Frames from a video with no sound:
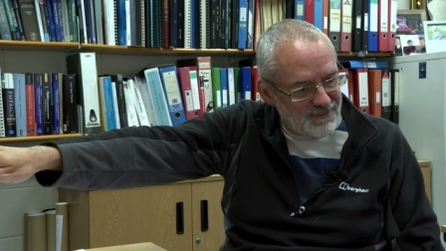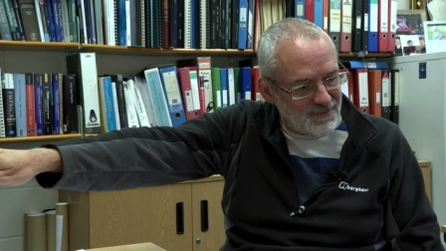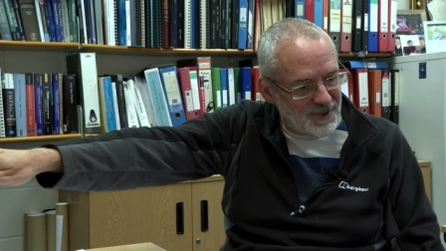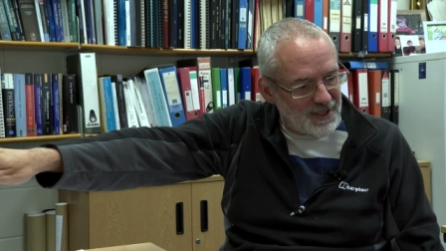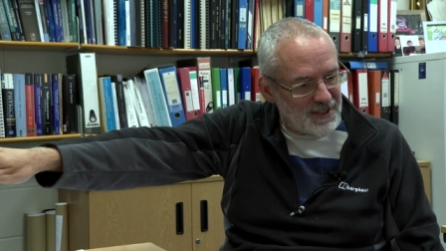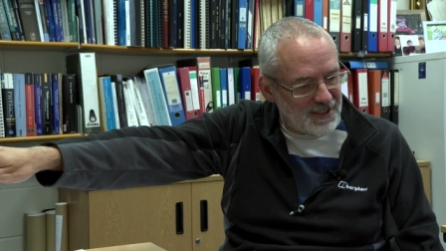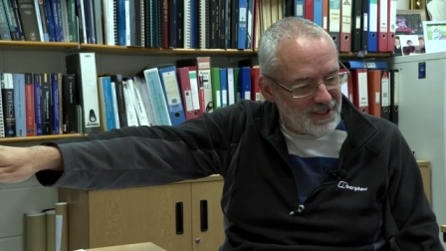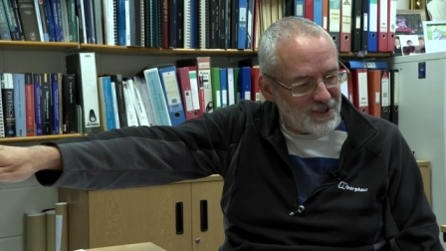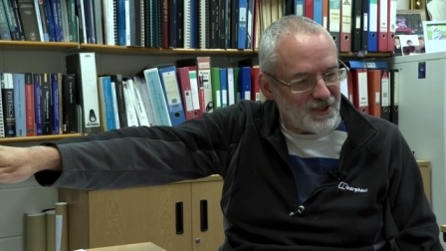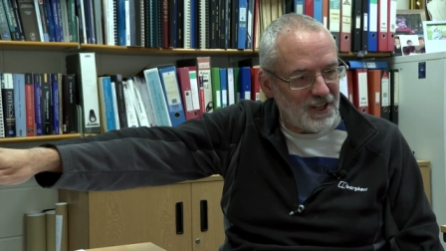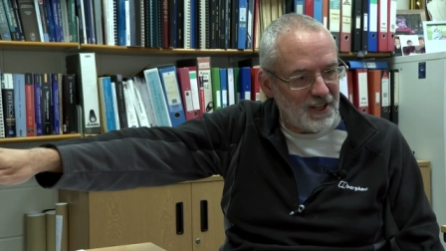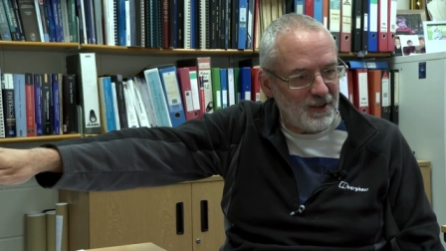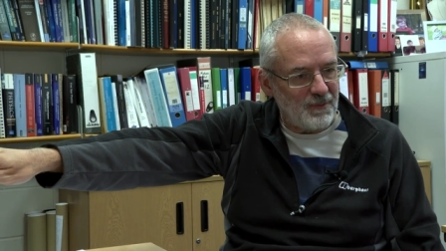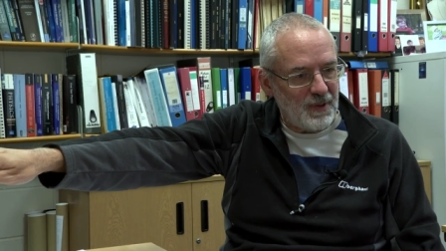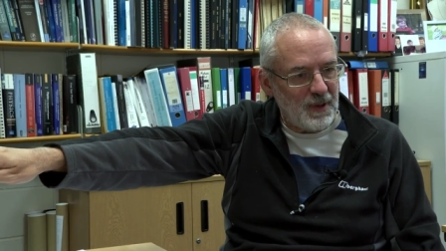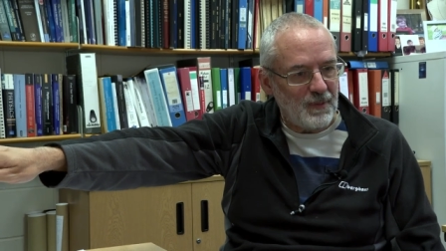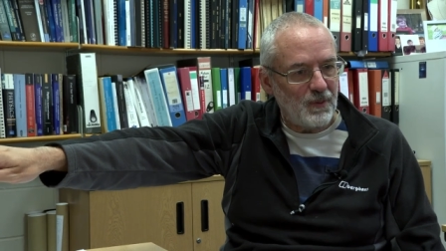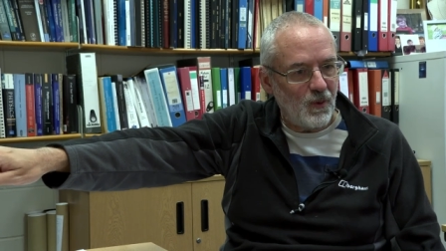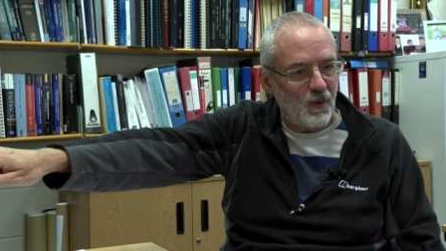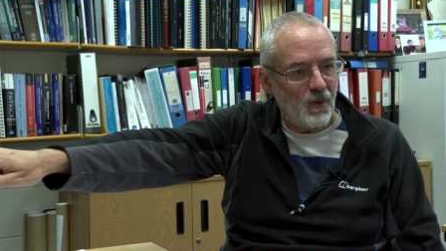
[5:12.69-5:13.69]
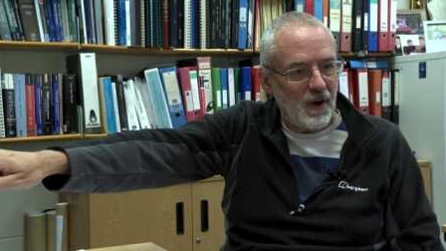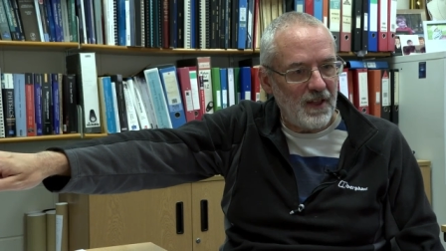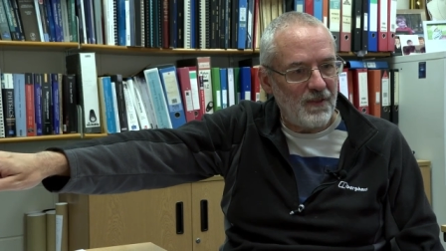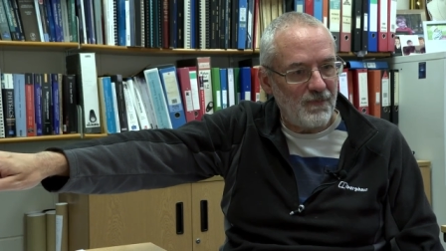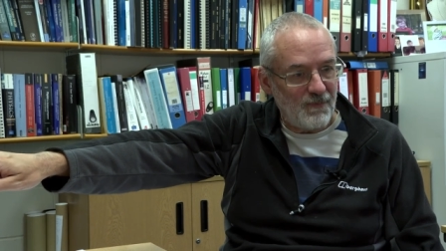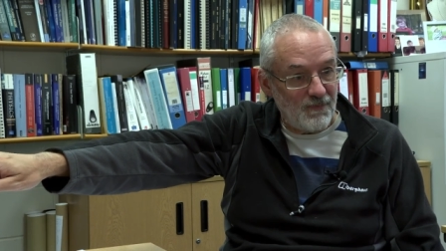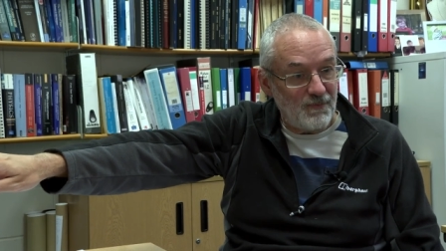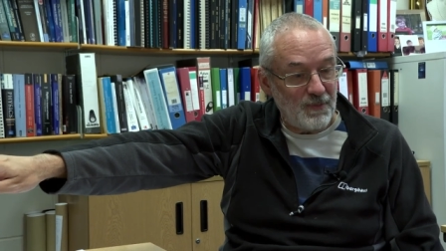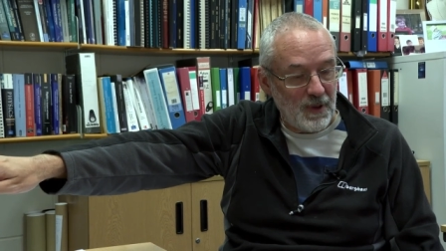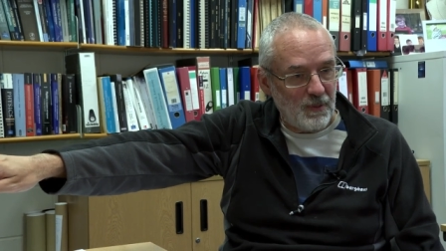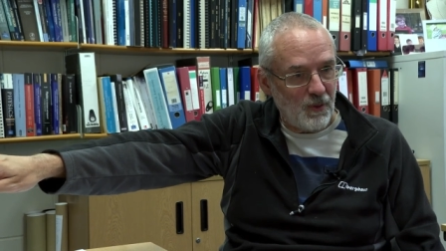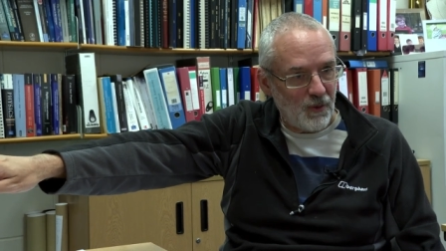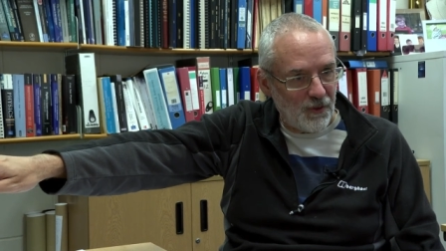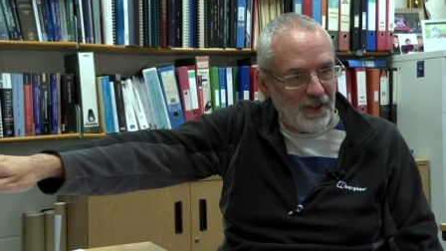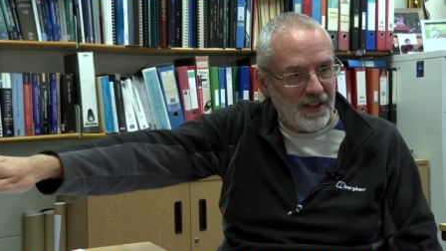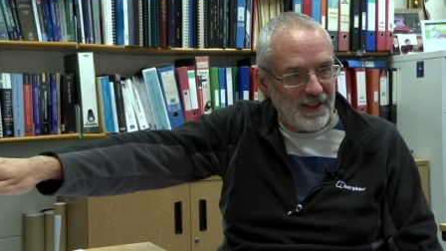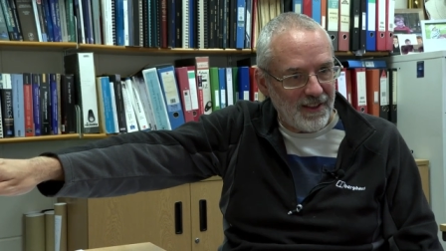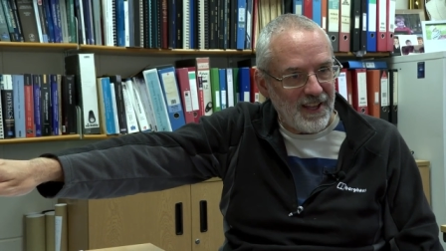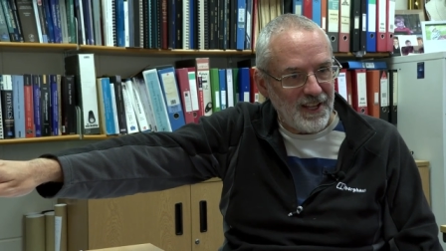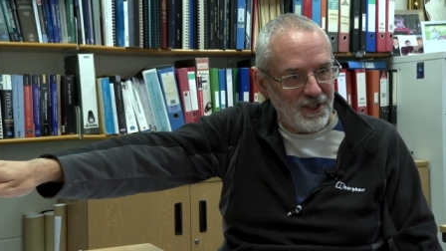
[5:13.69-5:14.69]
Right? That's kind of people where people
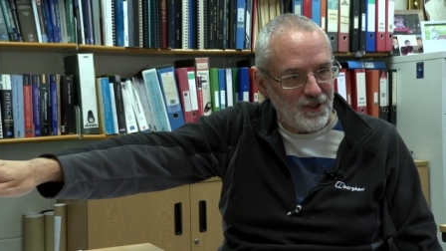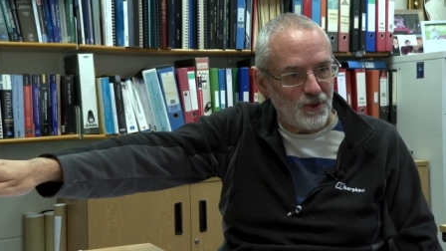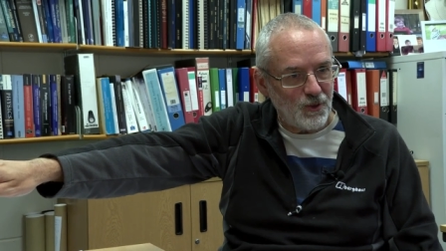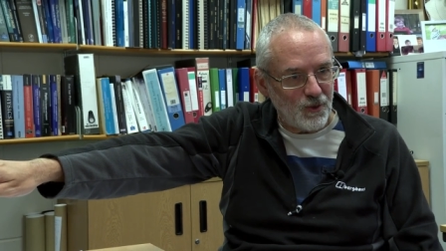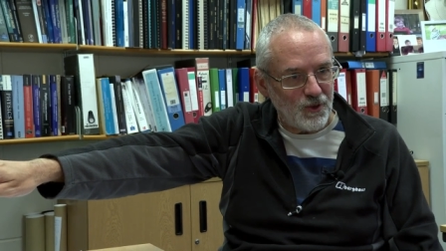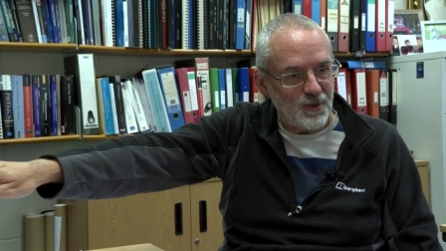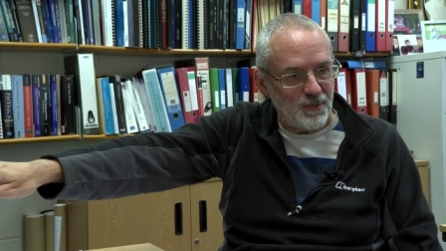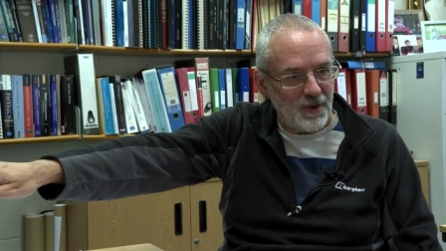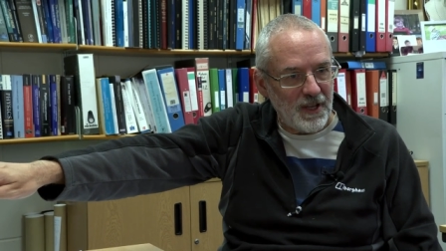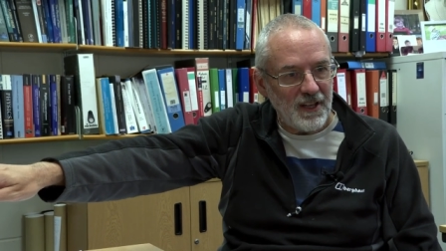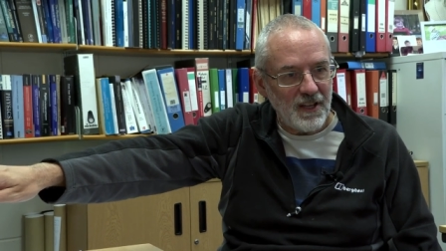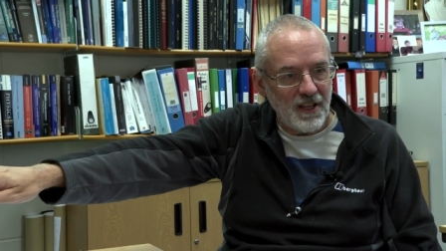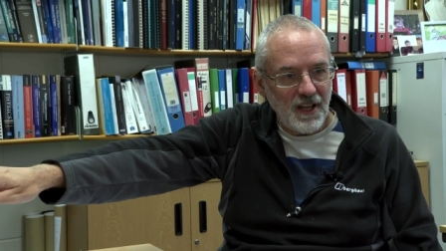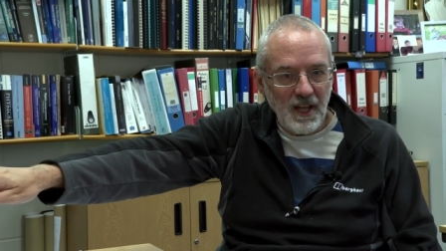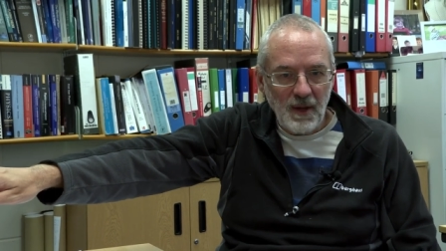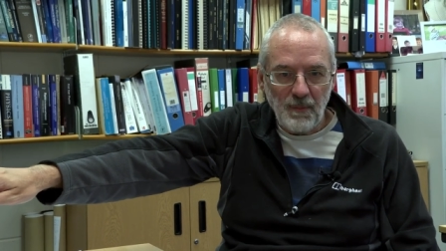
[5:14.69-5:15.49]
think east ought to be.